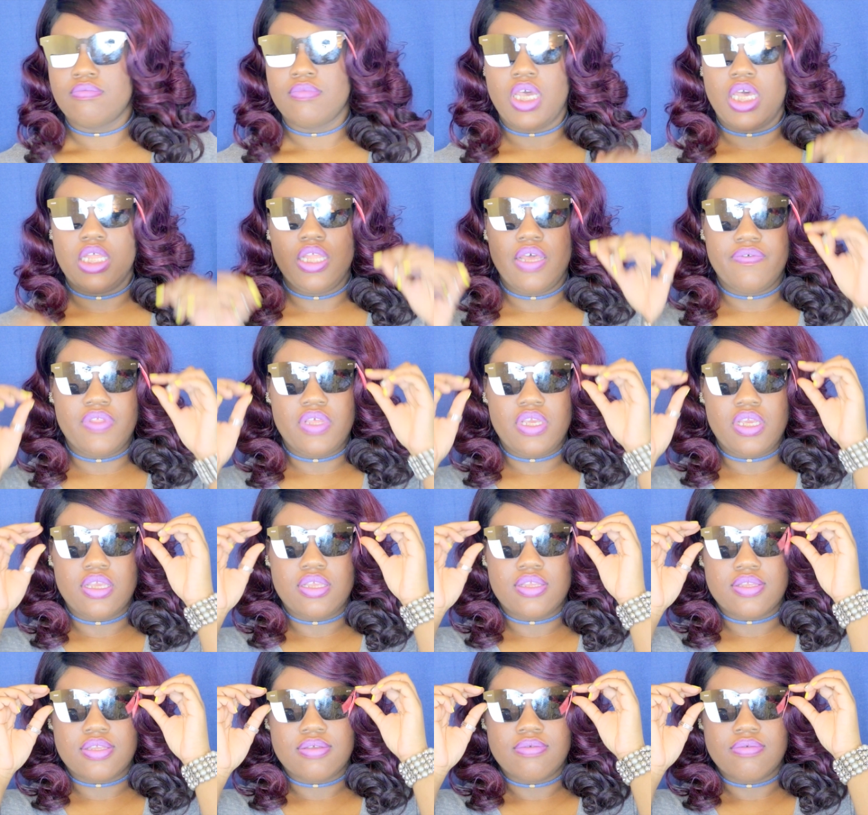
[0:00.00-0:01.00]
I love
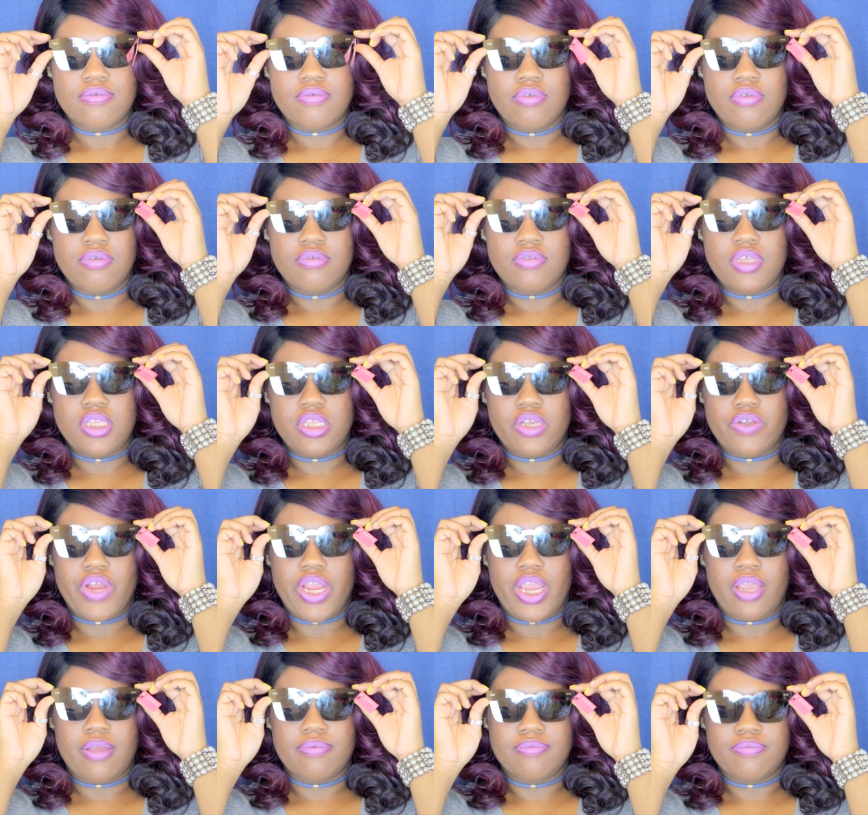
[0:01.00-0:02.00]
these. These are
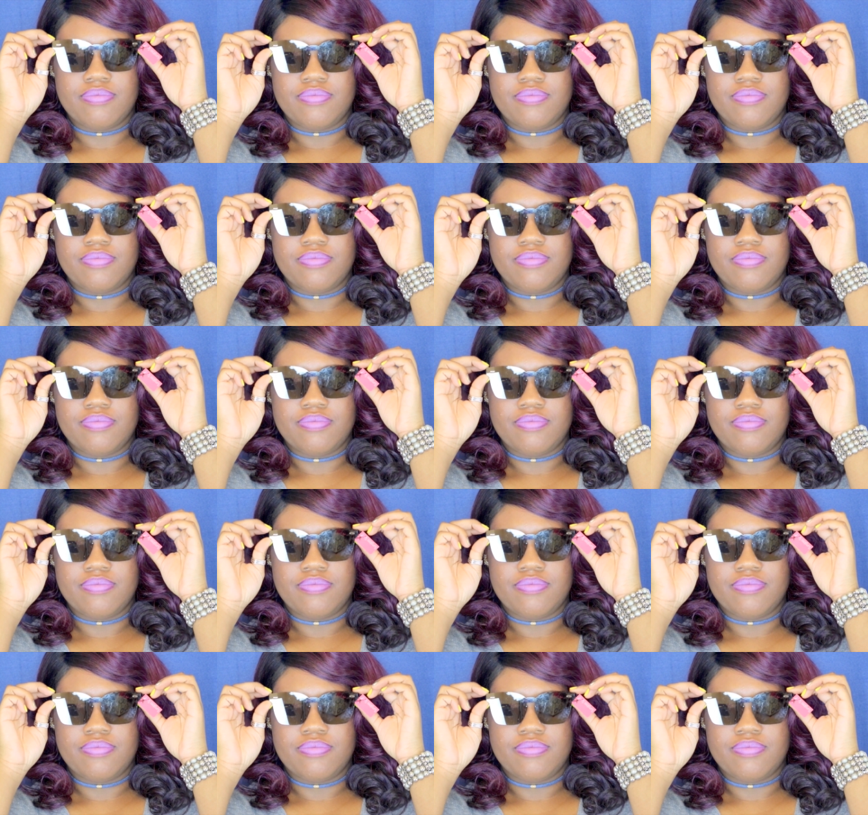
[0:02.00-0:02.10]
great.